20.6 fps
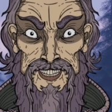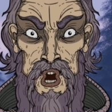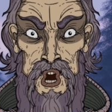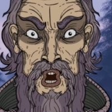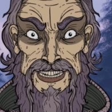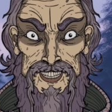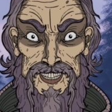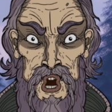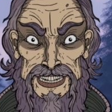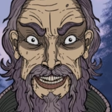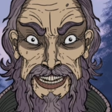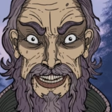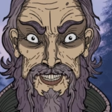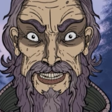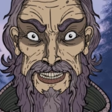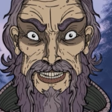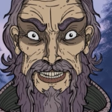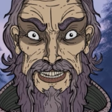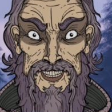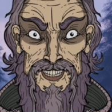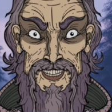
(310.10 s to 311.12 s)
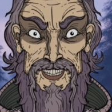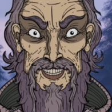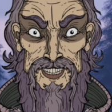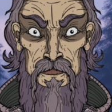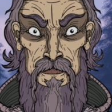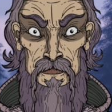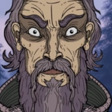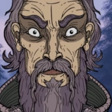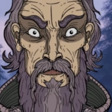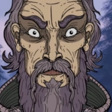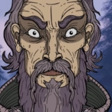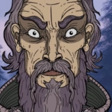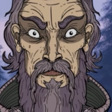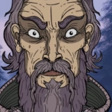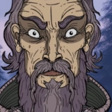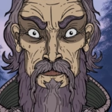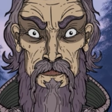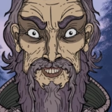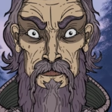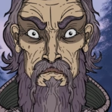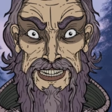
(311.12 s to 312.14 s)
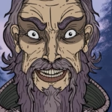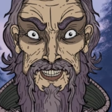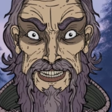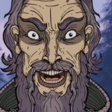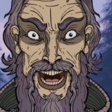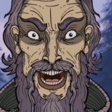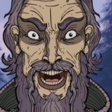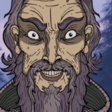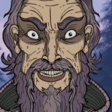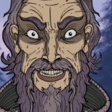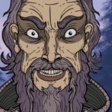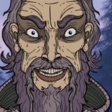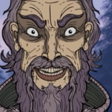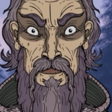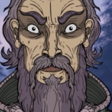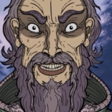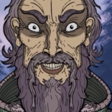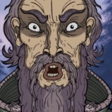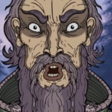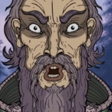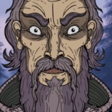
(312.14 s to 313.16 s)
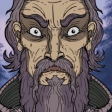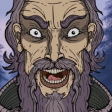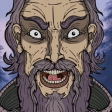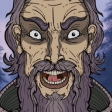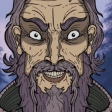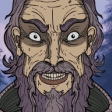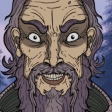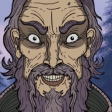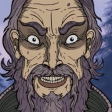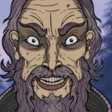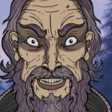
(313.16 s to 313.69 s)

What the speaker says: on many forms, from the angsty, emotionally